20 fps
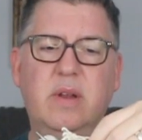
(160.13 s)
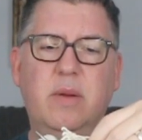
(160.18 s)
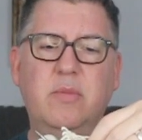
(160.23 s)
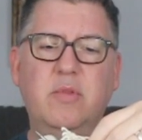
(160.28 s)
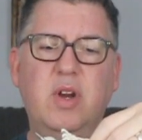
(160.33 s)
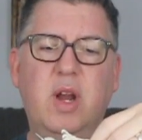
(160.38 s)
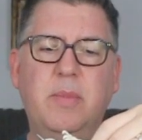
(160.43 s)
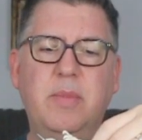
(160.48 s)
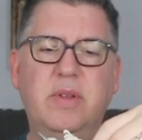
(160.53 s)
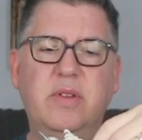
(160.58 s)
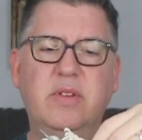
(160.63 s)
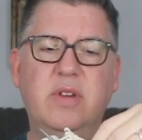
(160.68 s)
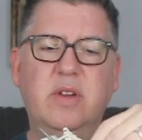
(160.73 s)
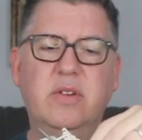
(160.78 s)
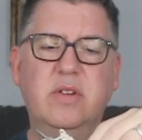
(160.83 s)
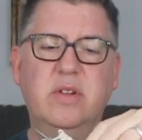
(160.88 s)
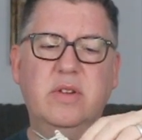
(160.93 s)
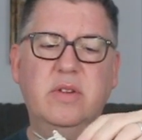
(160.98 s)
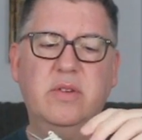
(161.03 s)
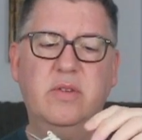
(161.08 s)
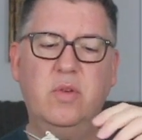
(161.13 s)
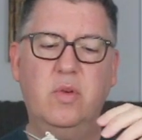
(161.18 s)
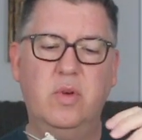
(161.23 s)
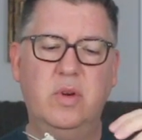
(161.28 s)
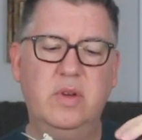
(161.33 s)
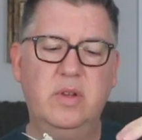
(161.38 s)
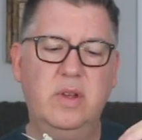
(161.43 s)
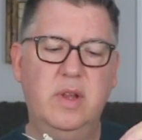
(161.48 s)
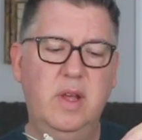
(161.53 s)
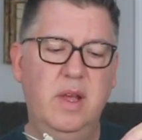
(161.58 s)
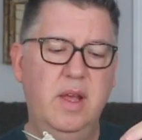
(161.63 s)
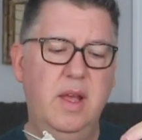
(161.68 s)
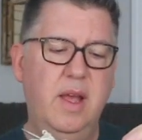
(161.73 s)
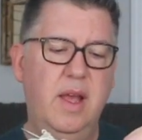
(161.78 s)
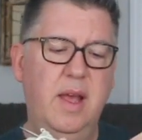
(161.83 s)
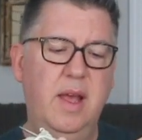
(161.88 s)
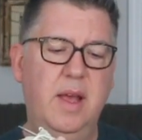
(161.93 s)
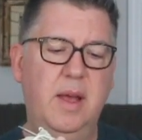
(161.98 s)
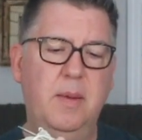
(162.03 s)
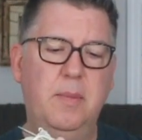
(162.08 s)
I'm dropping stitches, of course.
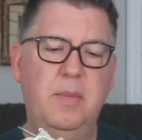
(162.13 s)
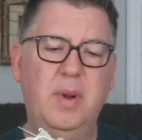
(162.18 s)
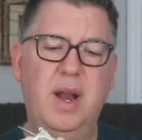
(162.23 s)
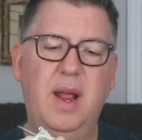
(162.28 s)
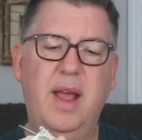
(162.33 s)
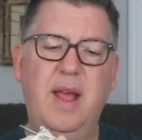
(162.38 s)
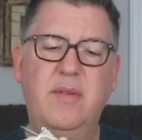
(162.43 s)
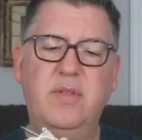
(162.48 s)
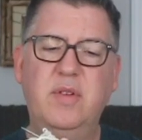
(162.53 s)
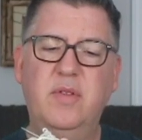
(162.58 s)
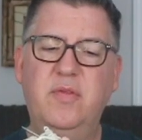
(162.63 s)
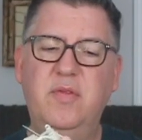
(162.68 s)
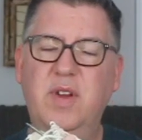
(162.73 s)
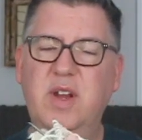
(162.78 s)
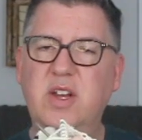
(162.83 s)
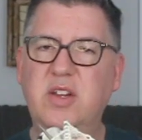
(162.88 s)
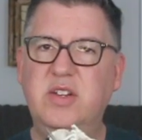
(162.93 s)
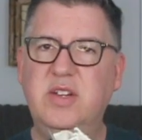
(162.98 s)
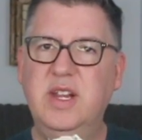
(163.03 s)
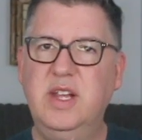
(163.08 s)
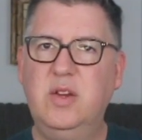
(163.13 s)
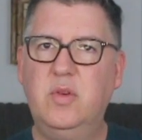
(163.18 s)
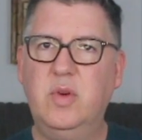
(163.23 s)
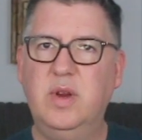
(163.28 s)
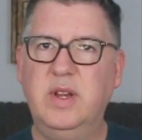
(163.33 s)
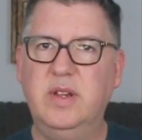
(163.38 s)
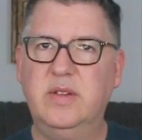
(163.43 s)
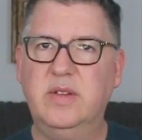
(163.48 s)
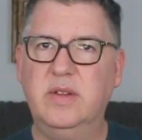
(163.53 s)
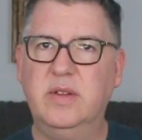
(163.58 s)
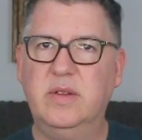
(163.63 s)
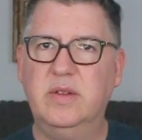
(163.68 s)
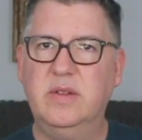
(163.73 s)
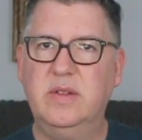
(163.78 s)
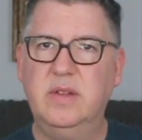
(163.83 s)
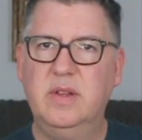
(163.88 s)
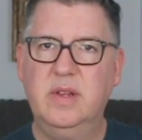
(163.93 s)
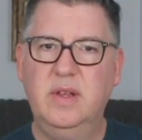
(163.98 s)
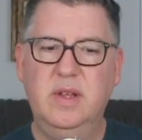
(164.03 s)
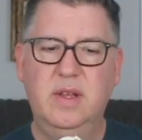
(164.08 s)
But I have to finish
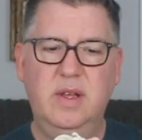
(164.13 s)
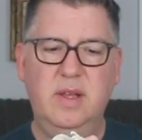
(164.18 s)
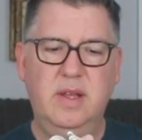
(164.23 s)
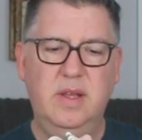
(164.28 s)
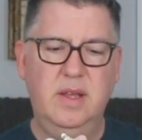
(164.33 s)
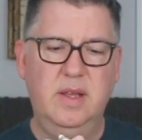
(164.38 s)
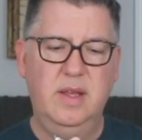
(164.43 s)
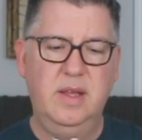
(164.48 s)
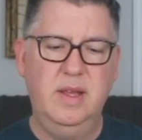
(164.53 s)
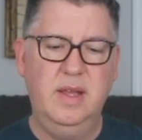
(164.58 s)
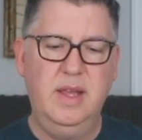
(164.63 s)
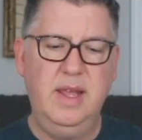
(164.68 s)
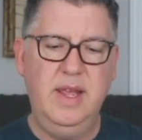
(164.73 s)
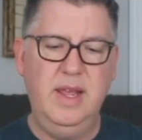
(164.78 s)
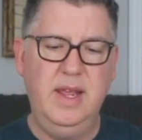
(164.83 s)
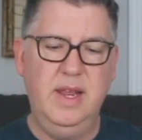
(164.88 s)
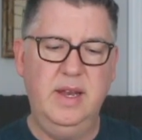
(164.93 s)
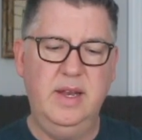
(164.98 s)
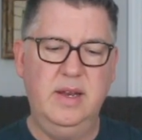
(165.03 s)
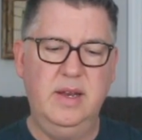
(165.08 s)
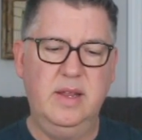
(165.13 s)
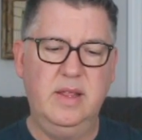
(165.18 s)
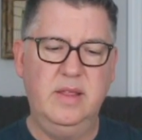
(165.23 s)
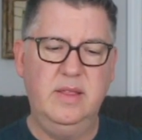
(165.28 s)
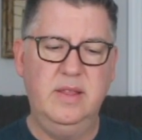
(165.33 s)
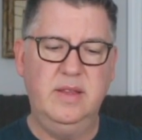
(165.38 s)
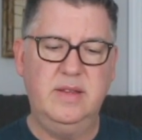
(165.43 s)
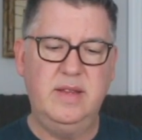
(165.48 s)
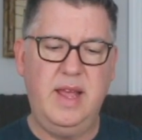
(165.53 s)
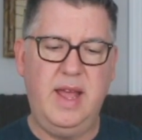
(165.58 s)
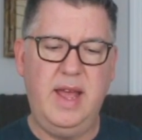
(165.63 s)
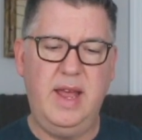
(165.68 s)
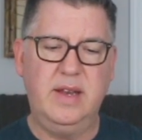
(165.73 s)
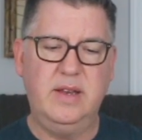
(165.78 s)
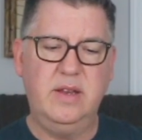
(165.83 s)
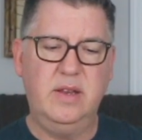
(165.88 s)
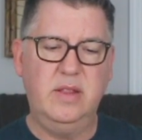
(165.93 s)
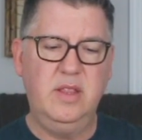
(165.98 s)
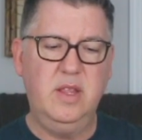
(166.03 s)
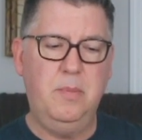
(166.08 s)
decreases in this
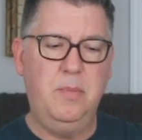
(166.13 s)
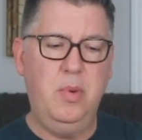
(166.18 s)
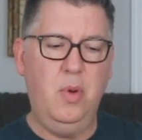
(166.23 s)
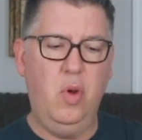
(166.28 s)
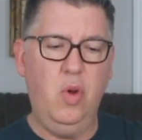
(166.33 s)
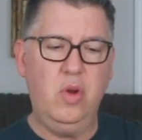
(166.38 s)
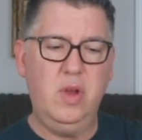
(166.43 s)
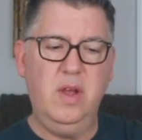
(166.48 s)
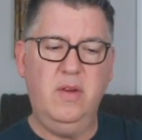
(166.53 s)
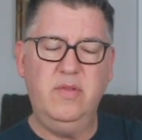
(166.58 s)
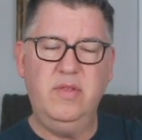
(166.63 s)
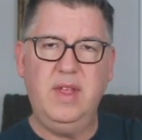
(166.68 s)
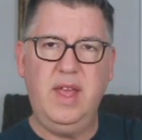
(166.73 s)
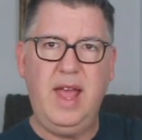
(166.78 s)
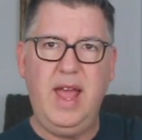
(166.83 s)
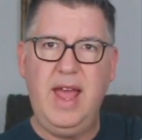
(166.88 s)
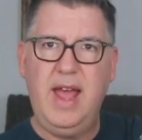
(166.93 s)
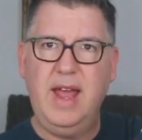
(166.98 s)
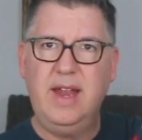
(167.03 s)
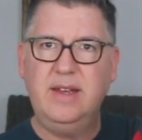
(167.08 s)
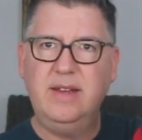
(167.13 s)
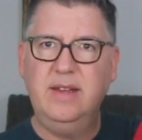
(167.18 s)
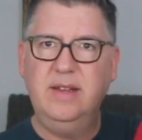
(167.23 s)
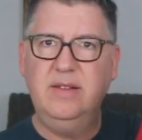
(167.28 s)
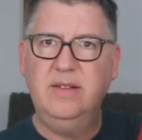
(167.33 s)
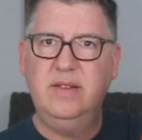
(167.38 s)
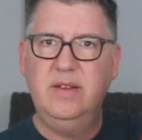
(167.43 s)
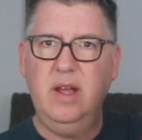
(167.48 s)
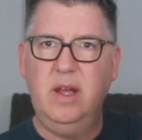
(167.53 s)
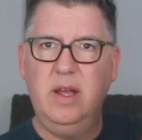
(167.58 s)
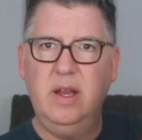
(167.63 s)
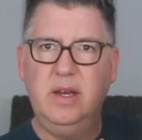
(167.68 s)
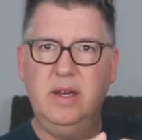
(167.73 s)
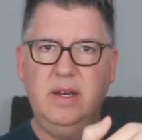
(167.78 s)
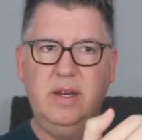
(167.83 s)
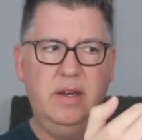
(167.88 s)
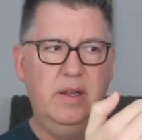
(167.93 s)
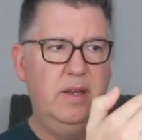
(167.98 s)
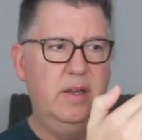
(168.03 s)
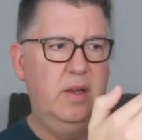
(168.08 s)
hat. The bulk of the hat is done.
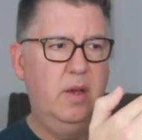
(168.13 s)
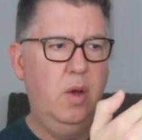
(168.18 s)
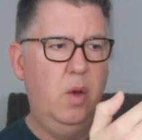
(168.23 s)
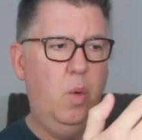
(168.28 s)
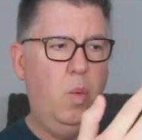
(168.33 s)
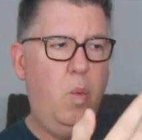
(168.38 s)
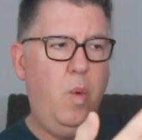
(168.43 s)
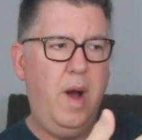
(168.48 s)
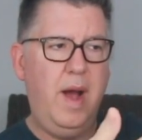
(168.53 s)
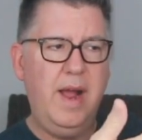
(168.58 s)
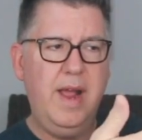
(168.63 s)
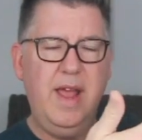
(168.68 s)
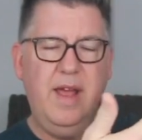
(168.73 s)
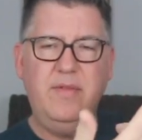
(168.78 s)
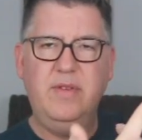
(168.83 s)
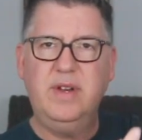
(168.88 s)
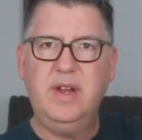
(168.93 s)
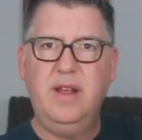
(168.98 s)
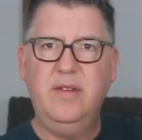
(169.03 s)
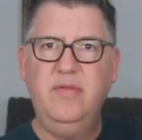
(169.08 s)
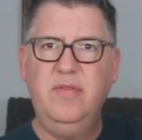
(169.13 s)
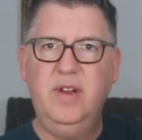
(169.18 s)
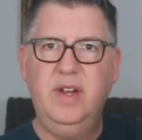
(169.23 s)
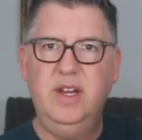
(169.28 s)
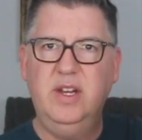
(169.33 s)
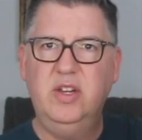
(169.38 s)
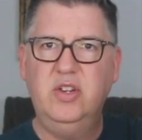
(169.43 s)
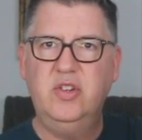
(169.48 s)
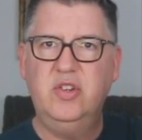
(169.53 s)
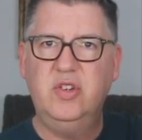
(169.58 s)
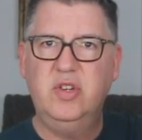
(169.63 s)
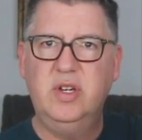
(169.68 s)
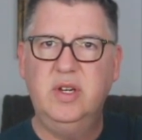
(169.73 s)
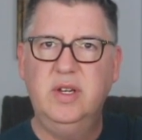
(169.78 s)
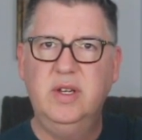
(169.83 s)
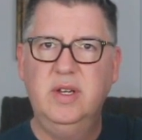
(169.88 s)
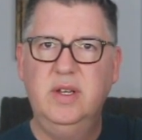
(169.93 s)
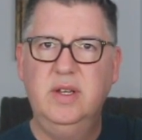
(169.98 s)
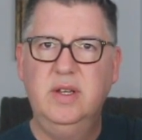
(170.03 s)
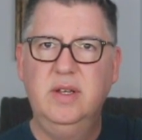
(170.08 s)
Why haven't I finished
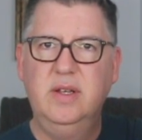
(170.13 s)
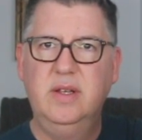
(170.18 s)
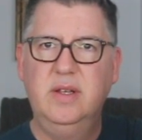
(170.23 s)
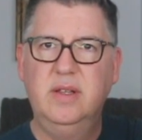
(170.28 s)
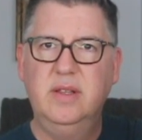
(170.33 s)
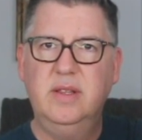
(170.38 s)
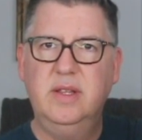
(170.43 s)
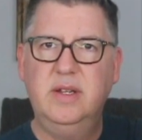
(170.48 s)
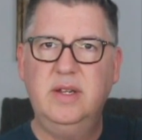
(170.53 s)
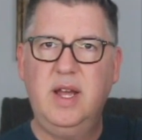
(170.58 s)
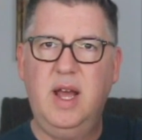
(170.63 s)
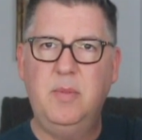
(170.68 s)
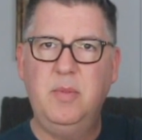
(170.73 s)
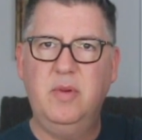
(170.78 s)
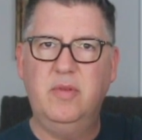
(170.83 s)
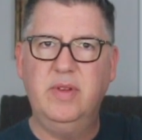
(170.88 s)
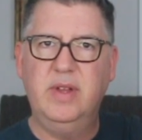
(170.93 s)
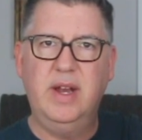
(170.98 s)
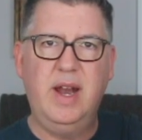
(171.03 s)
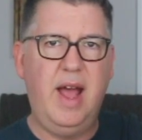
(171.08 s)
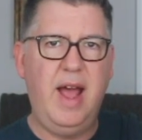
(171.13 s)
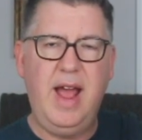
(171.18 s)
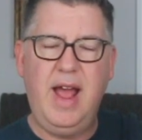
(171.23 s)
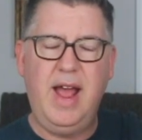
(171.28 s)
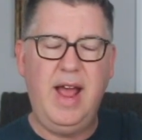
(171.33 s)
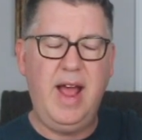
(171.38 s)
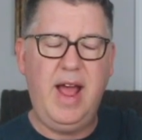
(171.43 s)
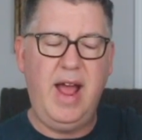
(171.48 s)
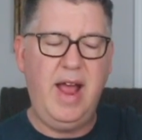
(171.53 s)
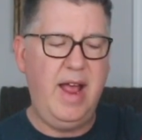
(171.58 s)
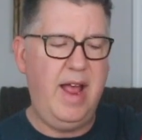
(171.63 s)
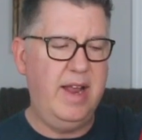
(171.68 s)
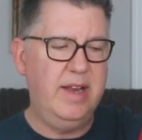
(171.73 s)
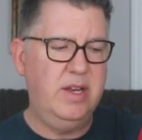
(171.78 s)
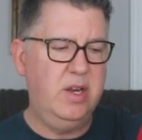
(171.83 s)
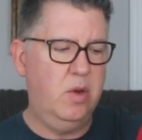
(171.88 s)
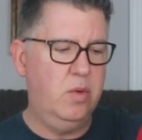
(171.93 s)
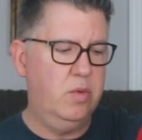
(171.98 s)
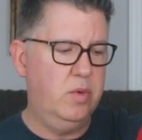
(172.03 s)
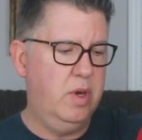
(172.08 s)
the top of it? I
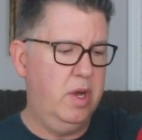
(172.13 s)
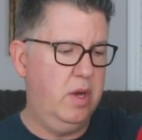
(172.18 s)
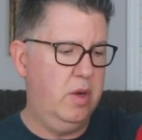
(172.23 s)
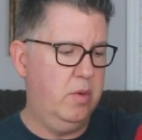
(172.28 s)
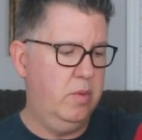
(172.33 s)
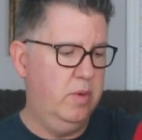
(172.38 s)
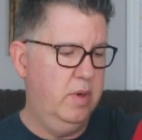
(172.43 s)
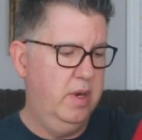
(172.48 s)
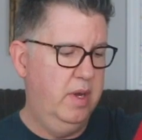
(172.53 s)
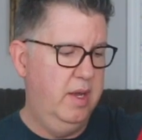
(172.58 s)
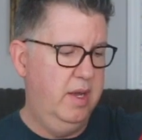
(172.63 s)
don't know.